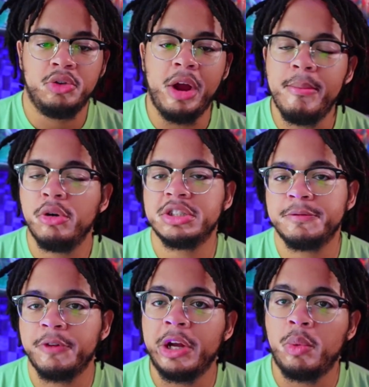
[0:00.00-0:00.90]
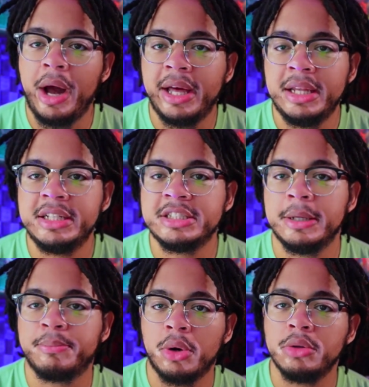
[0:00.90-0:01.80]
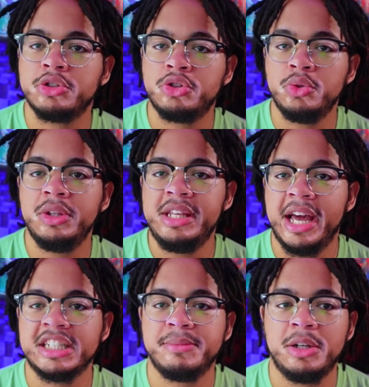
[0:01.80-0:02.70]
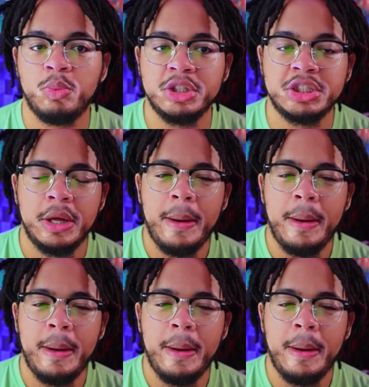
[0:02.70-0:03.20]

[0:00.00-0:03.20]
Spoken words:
Grant Morrison and Frank Wiley's approach to the X-Men was